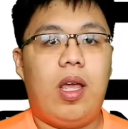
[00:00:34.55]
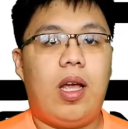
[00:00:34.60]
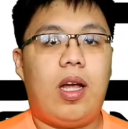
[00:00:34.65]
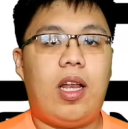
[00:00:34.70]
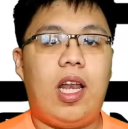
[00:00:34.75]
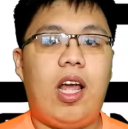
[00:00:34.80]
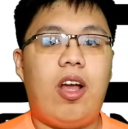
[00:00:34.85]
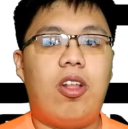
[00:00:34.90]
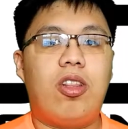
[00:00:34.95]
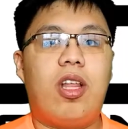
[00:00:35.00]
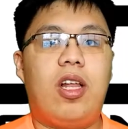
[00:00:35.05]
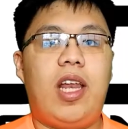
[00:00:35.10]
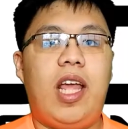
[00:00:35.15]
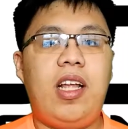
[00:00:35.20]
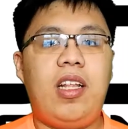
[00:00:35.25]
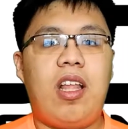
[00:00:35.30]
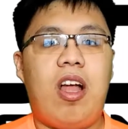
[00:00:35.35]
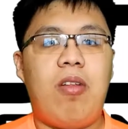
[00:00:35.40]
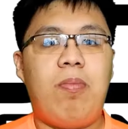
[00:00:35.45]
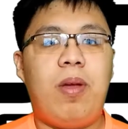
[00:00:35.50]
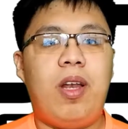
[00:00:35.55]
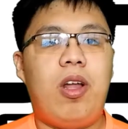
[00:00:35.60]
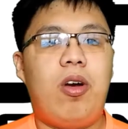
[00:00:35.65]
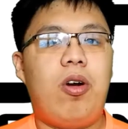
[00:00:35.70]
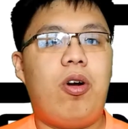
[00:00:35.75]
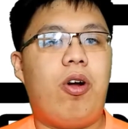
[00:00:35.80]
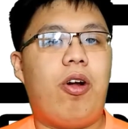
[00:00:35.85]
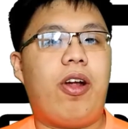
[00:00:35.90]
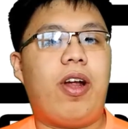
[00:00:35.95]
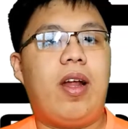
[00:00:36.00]
Click on the link down below
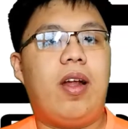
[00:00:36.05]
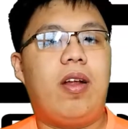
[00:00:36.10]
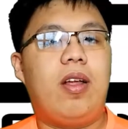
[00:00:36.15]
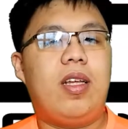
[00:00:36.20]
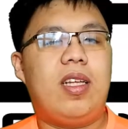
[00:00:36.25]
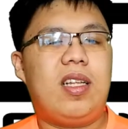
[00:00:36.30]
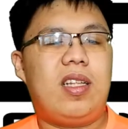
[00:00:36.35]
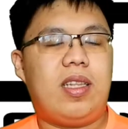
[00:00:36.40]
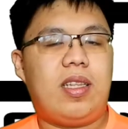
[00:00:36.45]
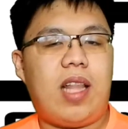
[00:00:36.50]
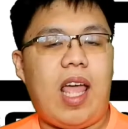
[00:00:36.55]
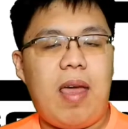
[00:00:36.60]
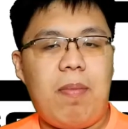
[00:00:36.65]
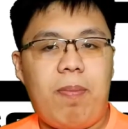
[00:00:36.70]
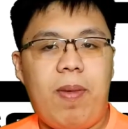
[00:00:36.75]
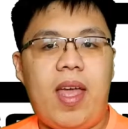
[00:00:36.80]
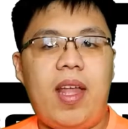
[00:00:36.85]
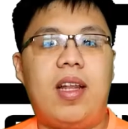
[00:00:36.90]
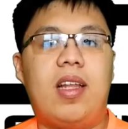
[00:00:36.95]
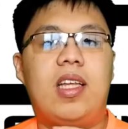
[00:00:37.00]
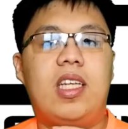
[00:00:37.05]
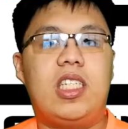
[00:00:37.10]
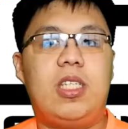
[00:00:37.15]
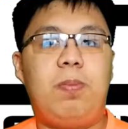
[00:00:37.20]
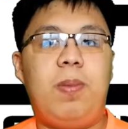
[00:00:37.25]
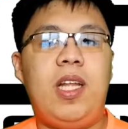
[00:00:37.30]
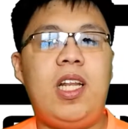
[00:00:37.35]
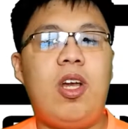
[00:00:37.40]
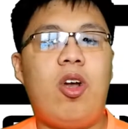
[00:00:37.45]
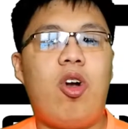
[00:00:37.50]
or type in
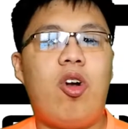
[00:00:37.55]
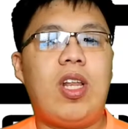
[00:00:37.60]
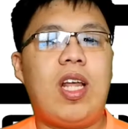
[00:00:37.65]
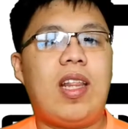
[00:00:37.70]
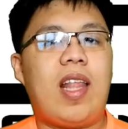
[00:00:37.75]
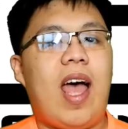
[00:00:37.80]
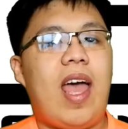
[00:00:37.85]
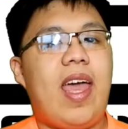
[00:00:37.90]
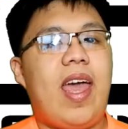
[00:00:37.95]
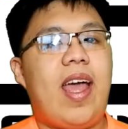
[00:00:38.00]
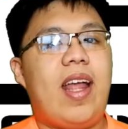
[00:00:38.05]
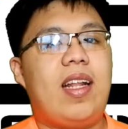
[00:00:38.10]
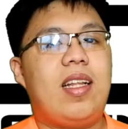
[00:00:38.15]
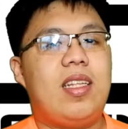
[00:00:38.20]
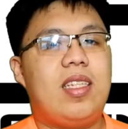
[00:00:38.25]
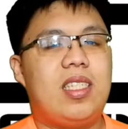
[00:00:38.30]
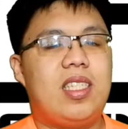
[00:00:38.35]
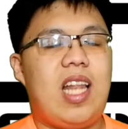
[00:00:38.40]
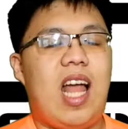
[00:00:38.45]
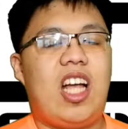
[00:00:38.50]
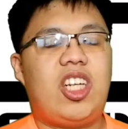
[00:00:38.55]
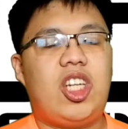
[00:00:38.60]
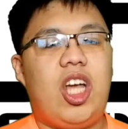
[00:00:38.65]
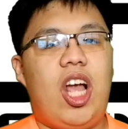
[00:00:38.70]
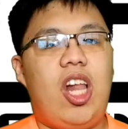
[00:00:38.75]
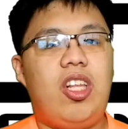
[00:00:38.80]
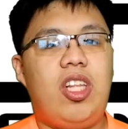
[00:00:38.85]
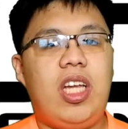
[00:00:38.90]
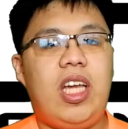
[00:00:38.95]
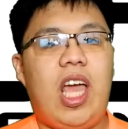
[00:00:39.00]

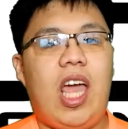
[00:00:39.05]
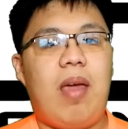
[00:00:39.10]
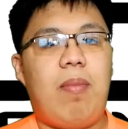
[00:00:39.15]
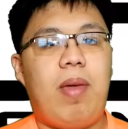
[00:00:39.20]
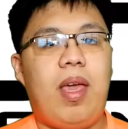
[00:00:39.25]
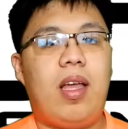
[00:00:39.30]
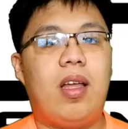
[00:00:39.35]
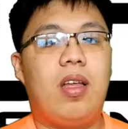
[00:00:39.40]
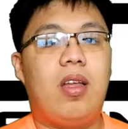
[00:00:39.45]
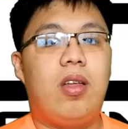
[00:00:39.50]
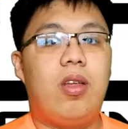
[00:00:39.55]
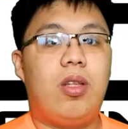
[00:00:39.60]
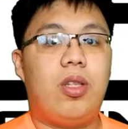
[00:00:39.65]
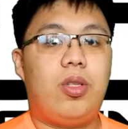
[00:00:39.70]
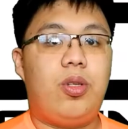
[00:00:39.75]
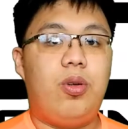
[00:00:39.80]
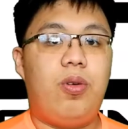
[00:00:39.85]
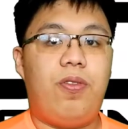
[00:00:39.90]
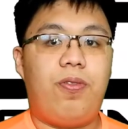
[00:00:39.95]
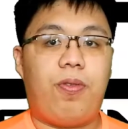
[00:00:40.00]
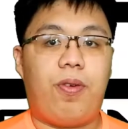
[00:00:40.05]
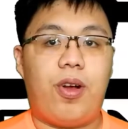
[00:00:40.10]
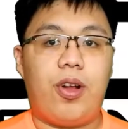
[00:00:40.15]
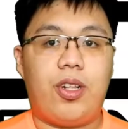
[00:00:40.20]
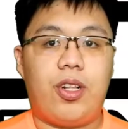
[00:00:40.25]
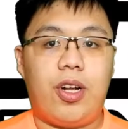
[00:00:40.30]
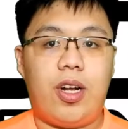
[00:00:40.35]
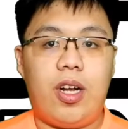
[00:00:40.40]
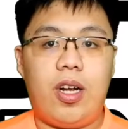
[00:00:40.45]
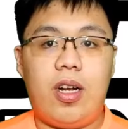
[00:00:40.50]
speedyco.in/LDGaming to
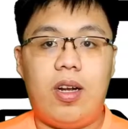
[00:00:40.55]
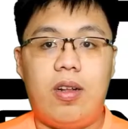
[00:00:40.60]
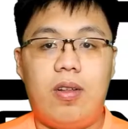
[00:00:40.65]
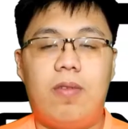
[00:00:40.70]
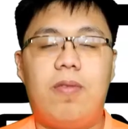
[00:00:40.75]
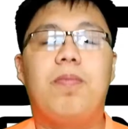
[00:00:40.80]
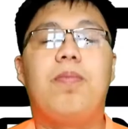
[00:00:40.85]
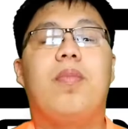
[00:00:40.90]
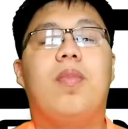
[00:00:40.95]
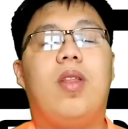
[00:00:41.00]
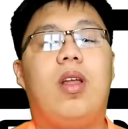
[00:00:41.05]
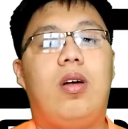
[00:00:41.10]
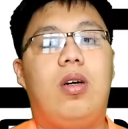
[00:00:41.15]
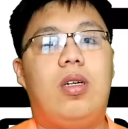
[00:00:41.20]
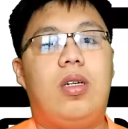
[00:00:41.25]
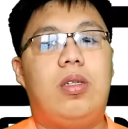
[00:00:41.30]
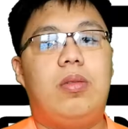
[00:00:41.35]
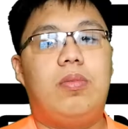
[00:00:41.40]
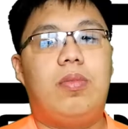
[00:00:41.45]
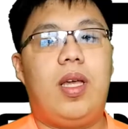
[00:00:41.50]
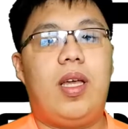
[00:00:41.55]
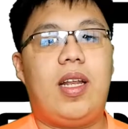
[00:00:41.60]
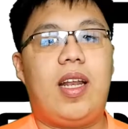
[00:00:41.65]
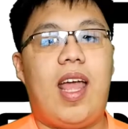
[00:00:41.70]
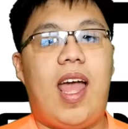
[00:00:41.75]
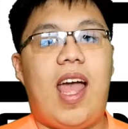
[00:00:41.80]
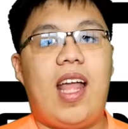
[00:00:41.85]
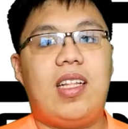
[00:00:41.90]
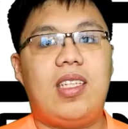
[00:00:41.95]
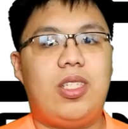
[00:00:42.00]
further
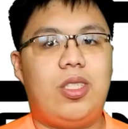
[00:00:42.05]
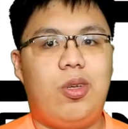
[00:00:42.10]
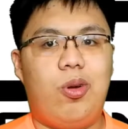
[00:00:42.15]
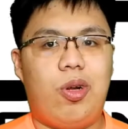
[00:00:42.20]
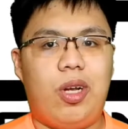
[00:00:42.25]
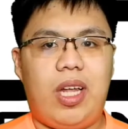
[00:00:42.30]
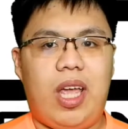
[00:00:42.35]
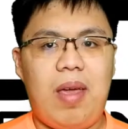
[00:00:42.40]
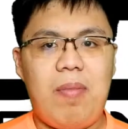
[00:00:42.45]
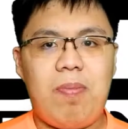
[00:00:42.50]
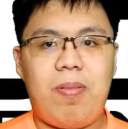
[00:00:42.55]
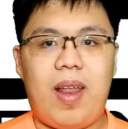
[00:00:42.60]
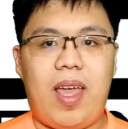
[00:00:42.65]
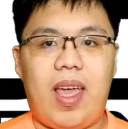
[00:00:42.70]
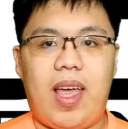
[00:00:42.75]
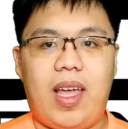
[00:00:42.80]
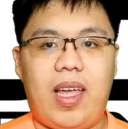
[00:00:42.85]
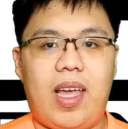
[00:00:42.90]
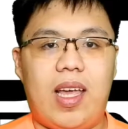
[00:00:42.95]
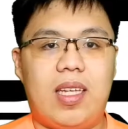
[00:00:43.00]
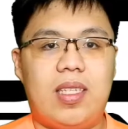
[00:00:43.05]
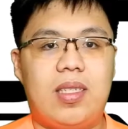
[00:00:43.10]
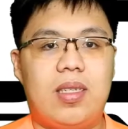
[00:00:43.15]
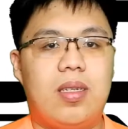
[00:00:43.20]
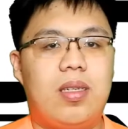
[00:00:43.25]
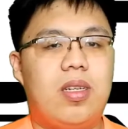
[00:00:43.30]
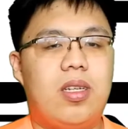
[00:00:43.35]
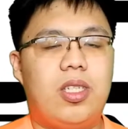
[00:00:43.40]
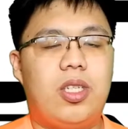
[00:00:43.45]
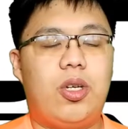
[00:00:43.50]
enhance your gameplay, I guess.
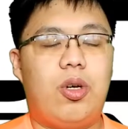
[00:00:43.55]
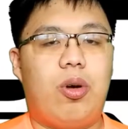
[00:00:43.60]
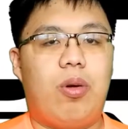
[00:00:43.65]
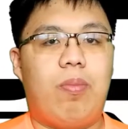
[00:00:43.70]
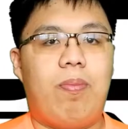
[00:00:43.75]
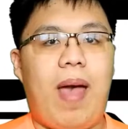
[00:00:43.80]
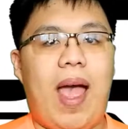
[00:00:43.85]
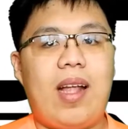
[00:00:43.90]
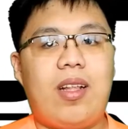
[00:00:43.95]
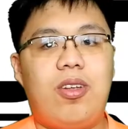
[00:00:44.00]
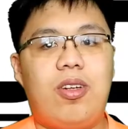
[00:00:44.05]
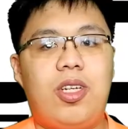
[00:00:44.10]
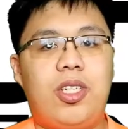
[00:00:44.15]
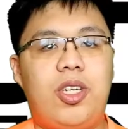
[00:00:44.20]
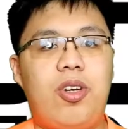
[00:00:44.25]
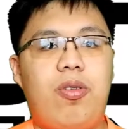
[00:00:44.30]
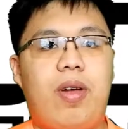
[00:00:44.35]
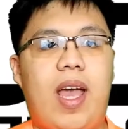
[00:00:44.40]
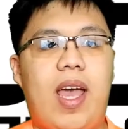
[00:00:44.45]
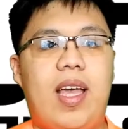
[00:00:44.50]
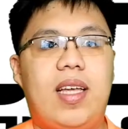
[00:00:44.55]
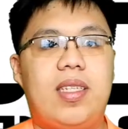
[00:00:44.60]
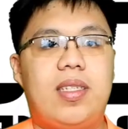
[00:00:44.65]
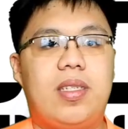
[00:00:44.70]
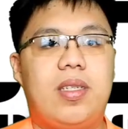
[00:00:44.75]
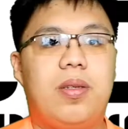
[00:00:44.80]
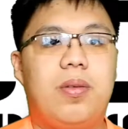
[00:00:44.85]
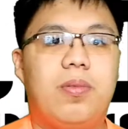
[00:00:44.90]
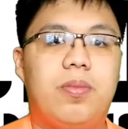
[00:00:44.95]
So back to the show, guys.